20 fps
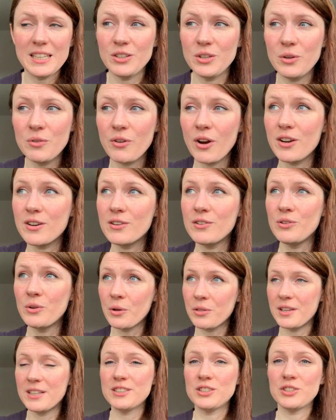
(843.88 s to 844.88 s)
You've got
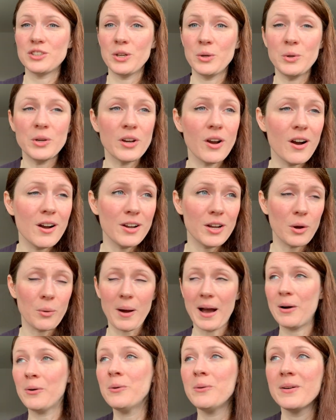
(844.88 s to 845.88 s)
nothing to do. You can't go
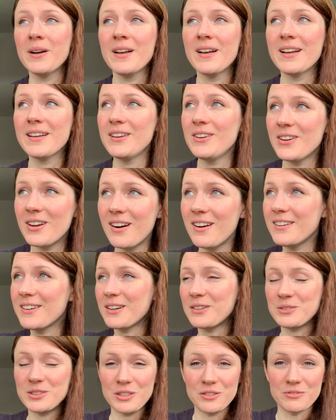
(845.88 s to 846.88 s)
out. You can't
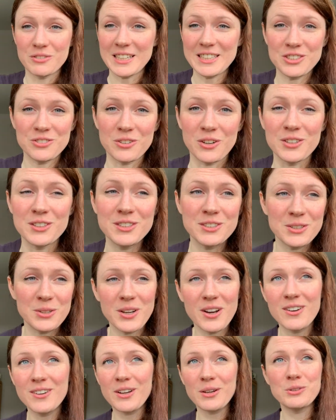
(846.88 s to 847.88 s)
go to the restaurants. You
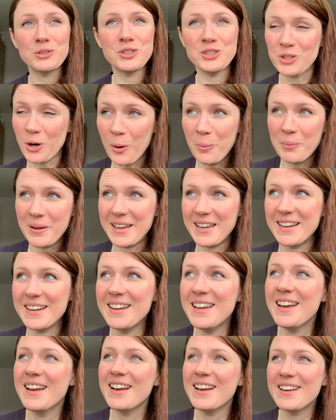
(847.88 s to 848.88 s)
can't go shopping.